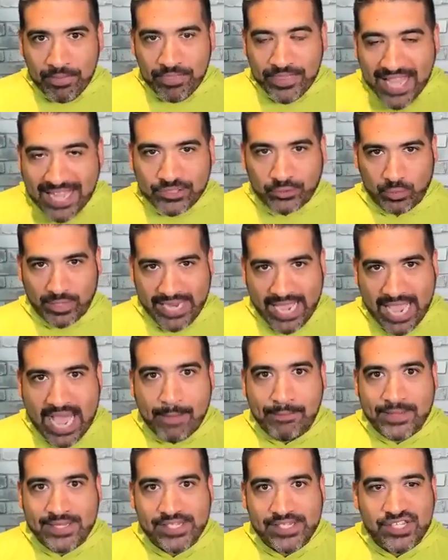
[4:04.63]
that's what
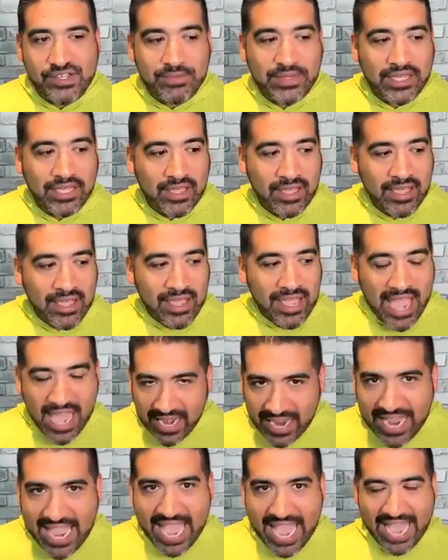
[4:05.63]
happened to me.
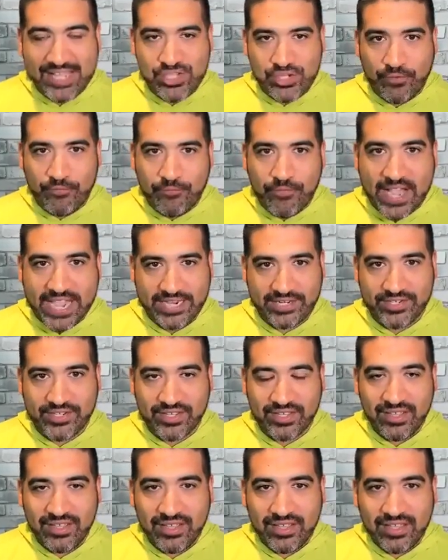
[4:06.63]
And I had to fight.